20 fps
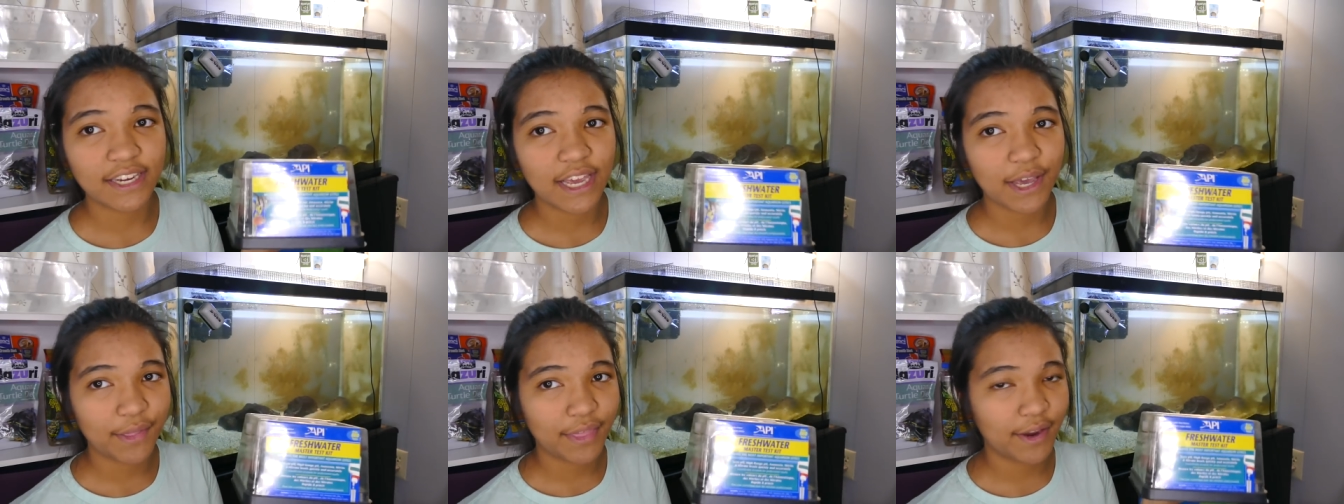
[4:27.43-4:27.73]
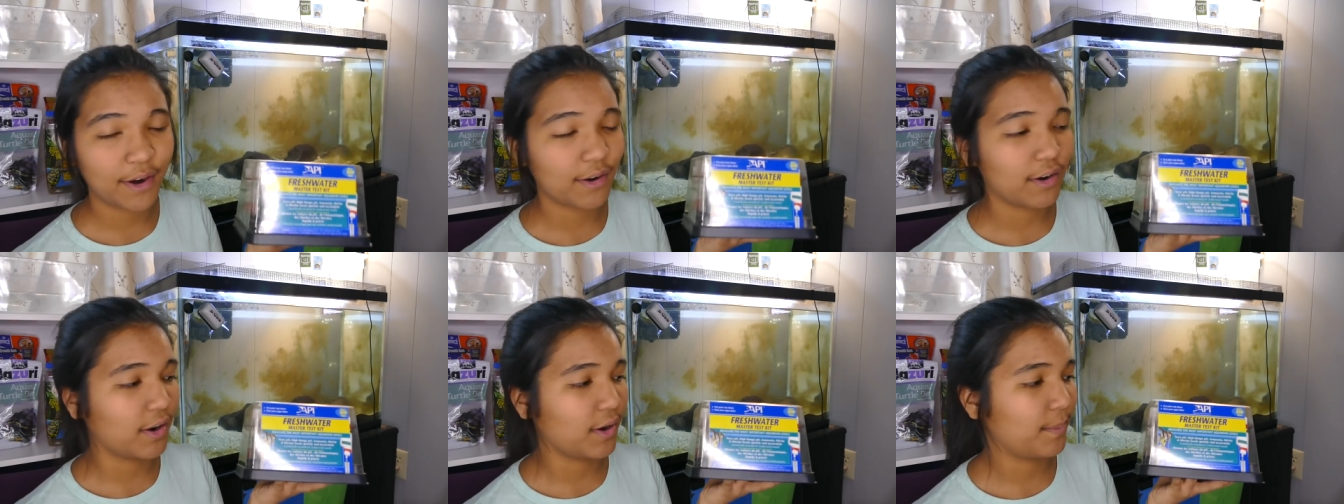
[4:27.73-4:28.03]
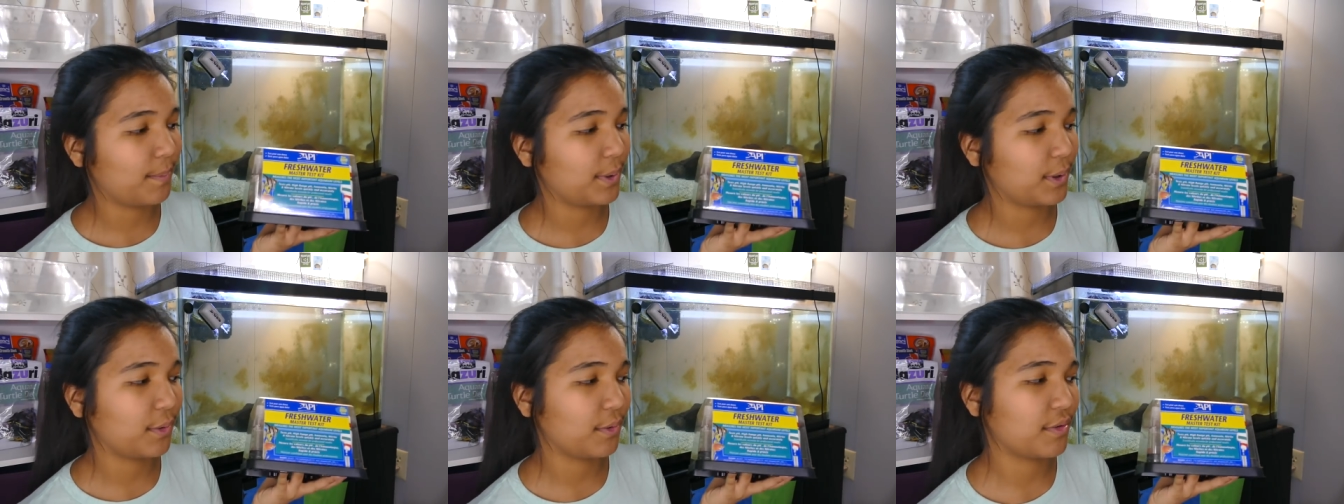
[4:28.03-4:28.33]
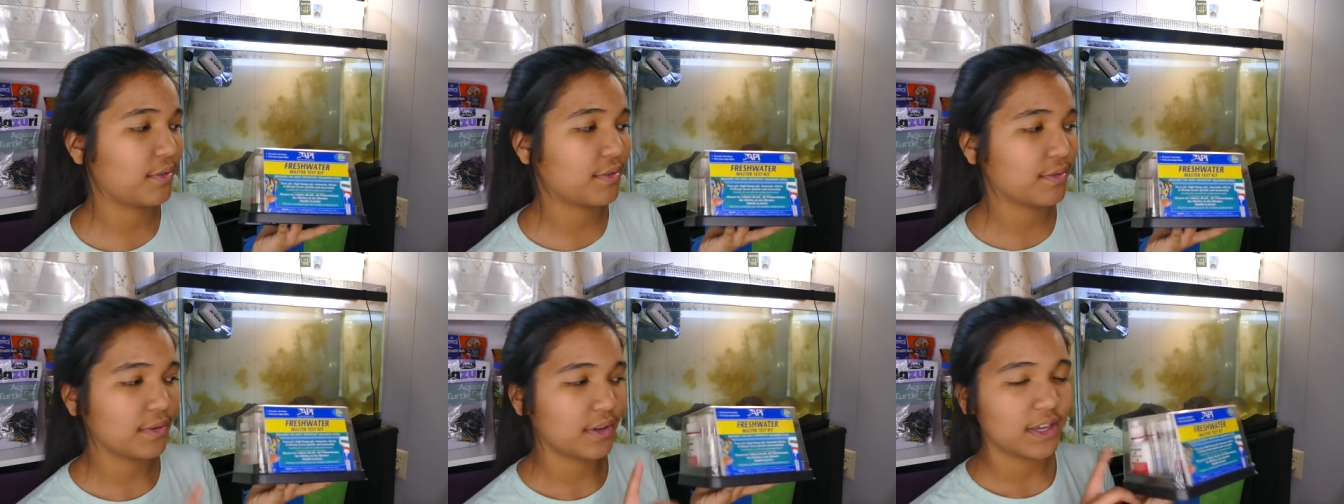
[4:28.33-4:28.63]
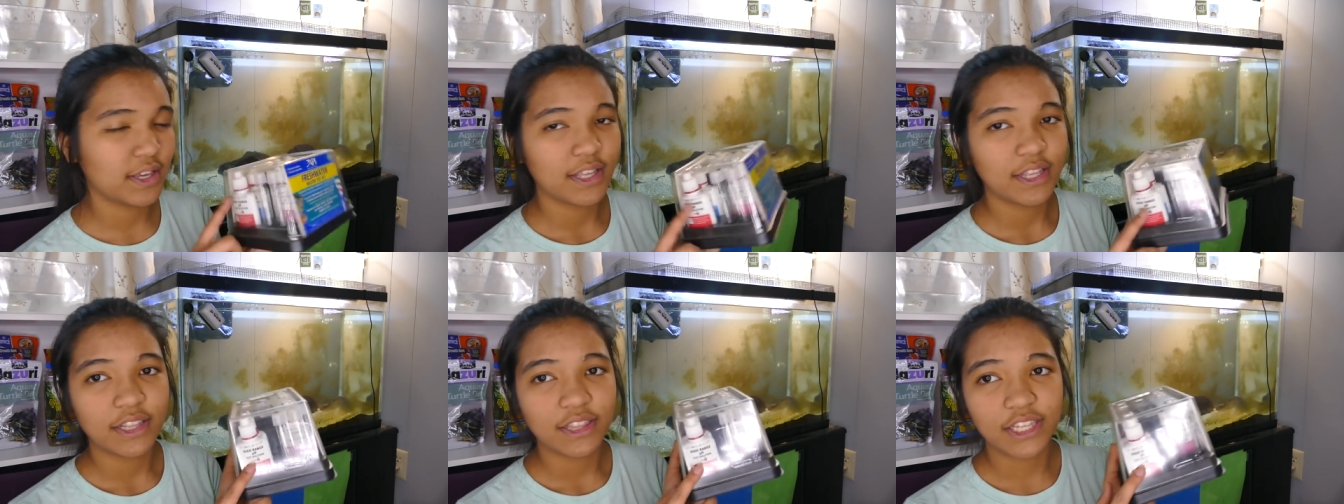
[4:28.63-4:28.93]
Now there are both
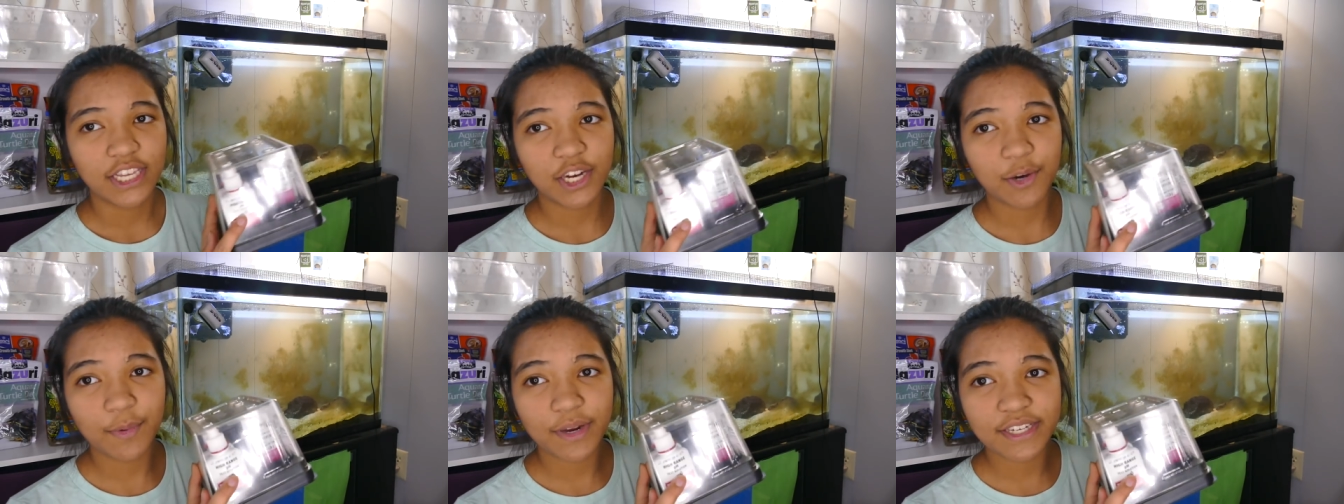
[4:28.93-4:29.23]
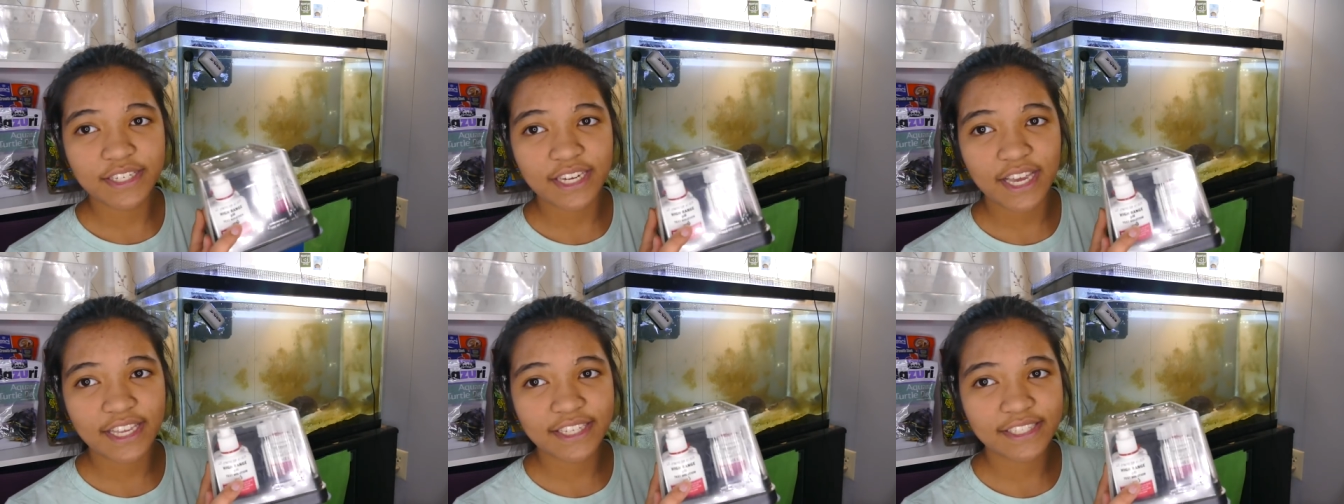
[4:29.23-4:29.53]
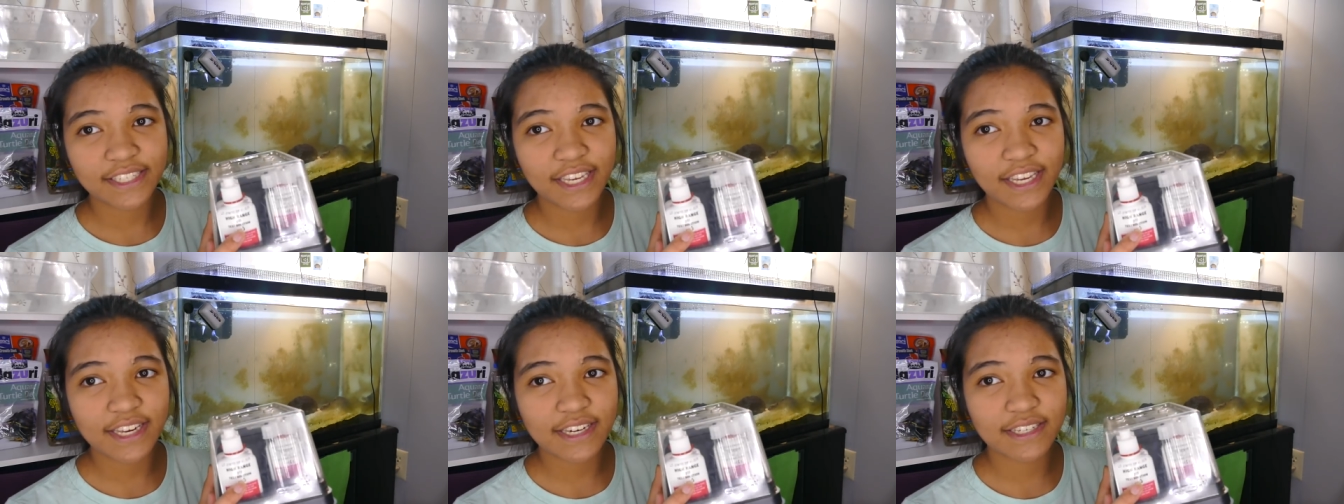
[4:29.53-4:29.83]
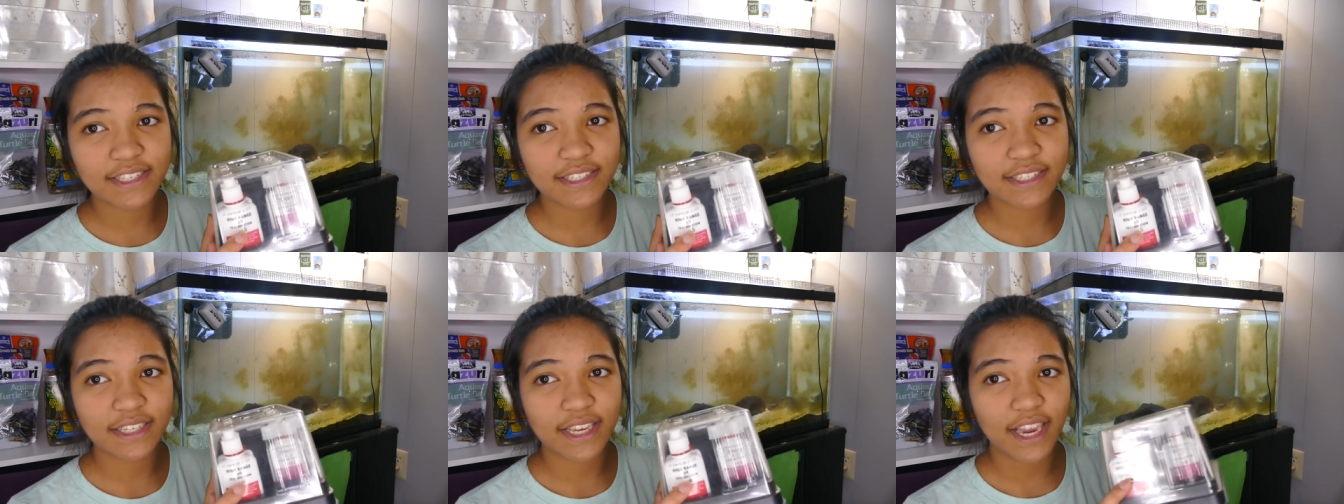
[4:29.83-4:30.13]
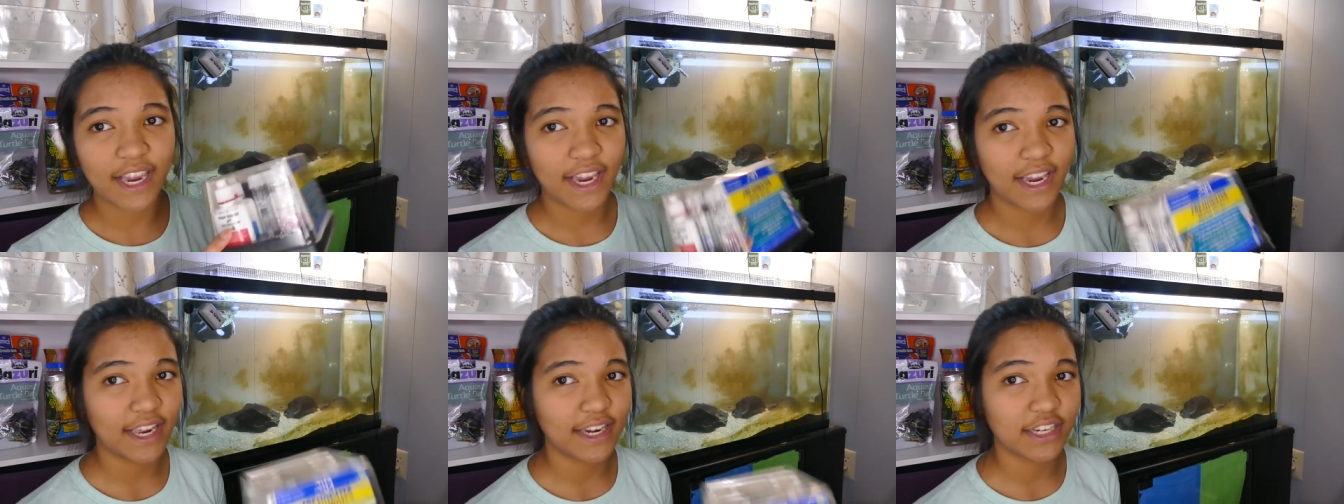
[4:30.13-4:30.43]
liquid test kits
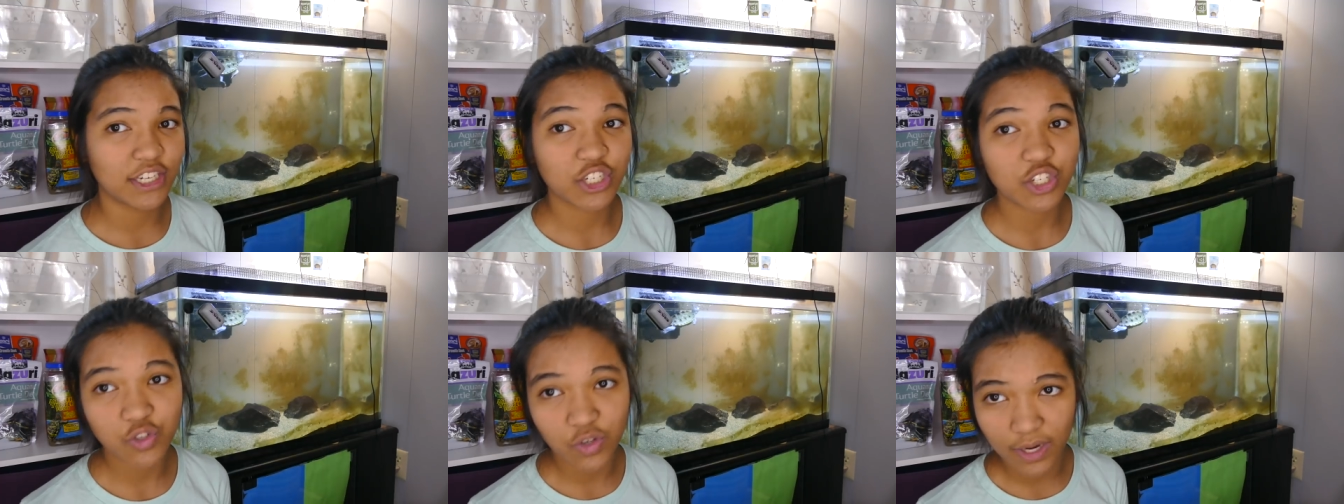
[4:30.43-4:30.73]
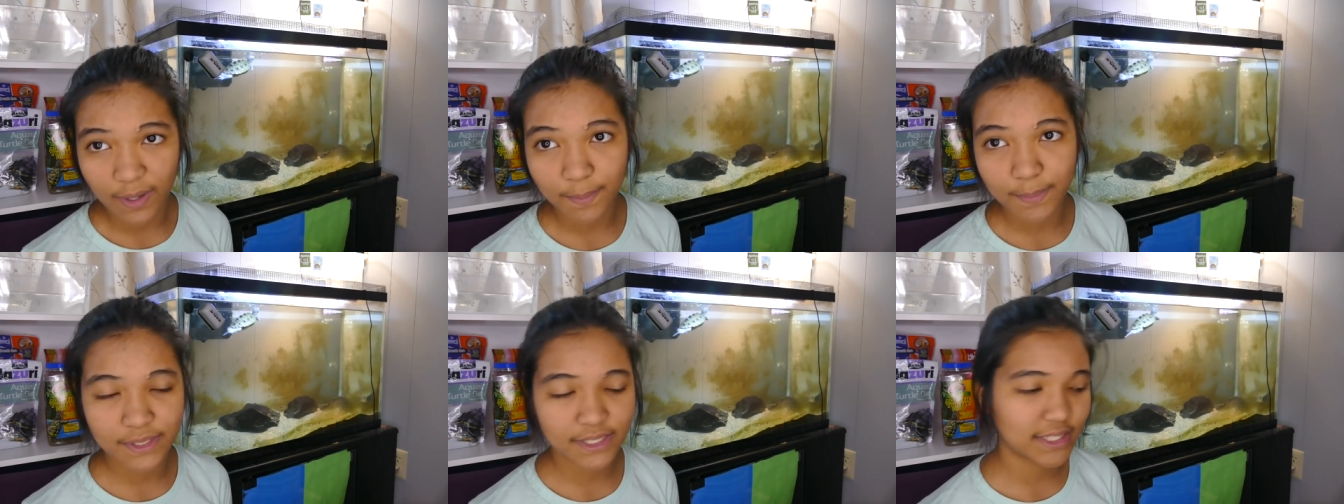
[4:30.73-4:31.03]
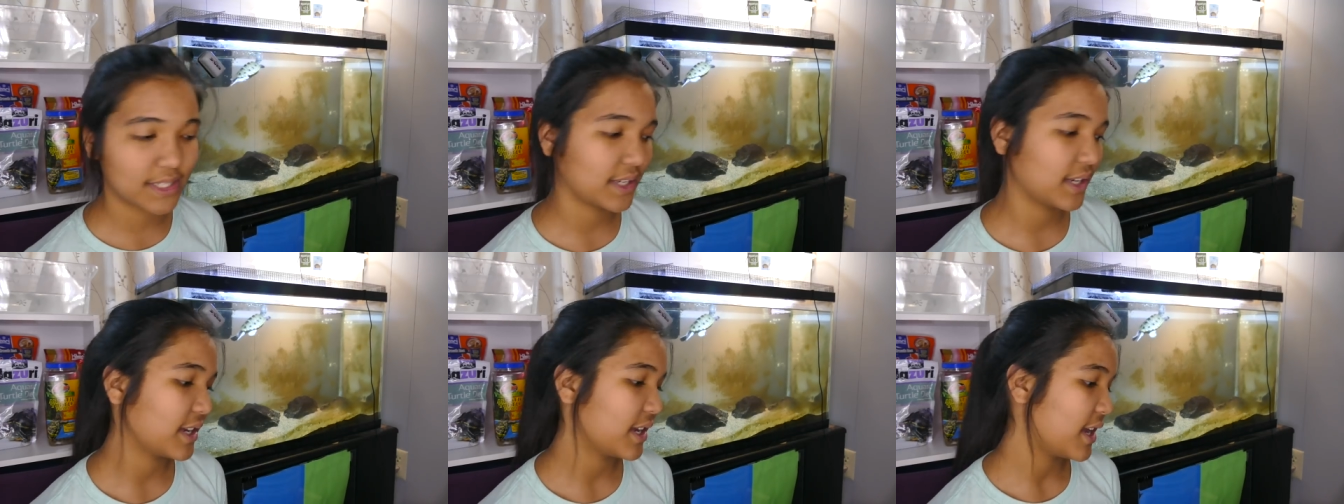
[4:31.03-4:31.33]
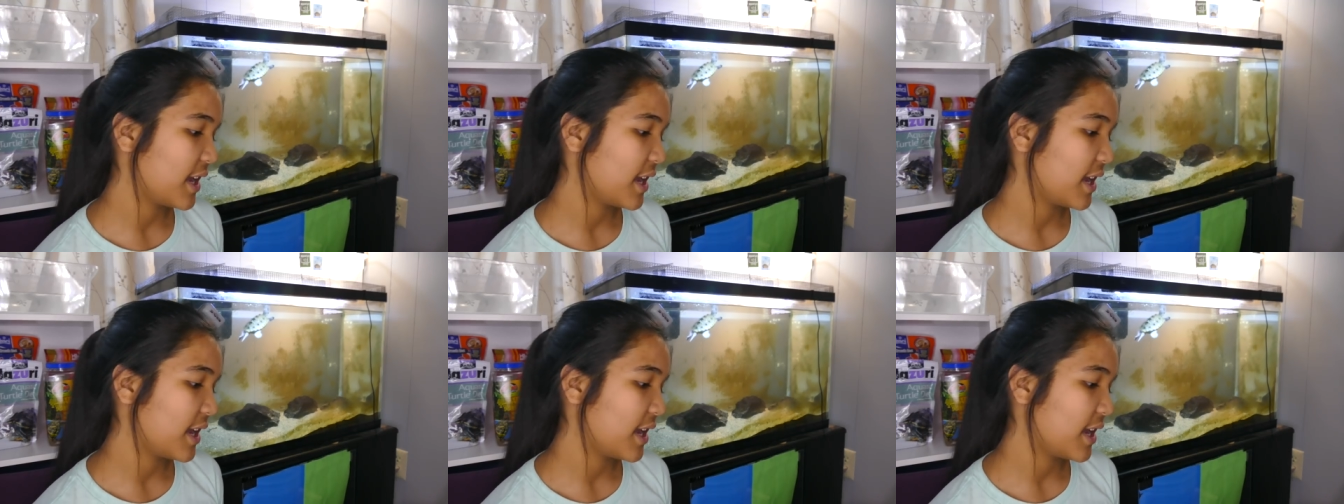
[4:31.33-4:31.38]
and strips